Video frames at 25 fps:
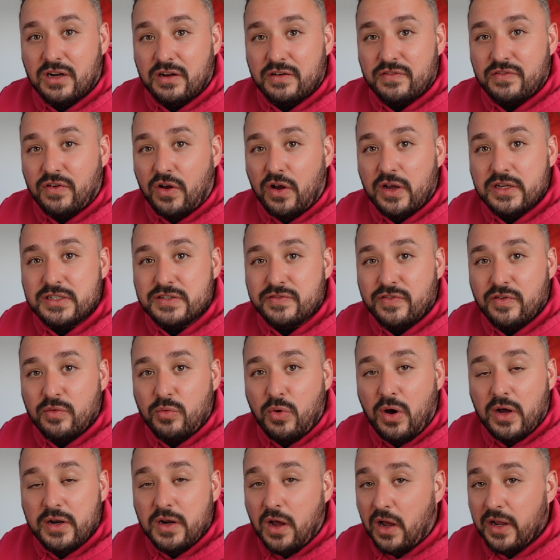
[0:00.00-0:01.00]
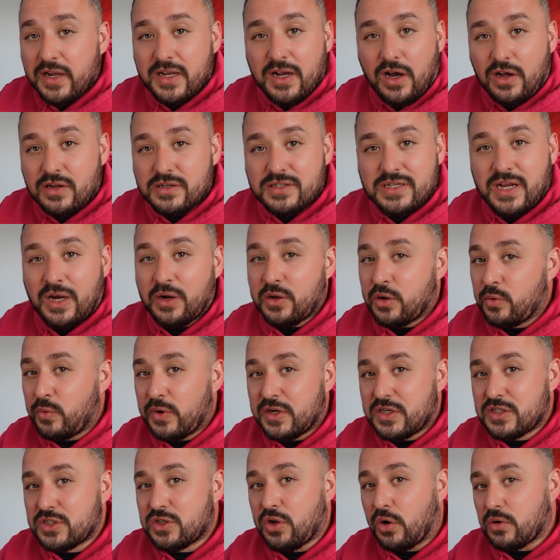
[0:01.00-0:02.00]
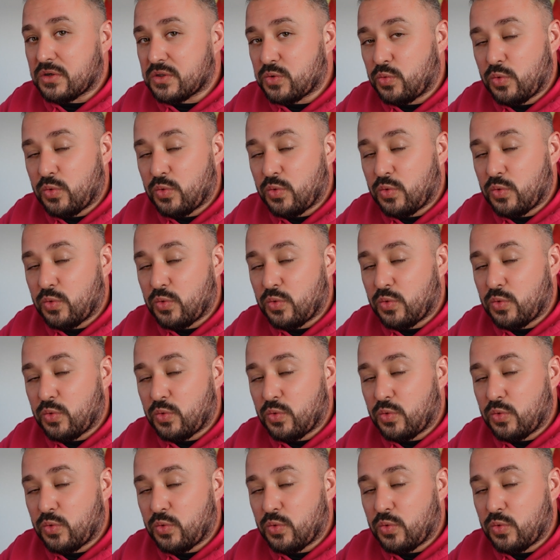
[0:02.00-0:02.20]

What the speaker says: advice for one. I can't tell you which stocks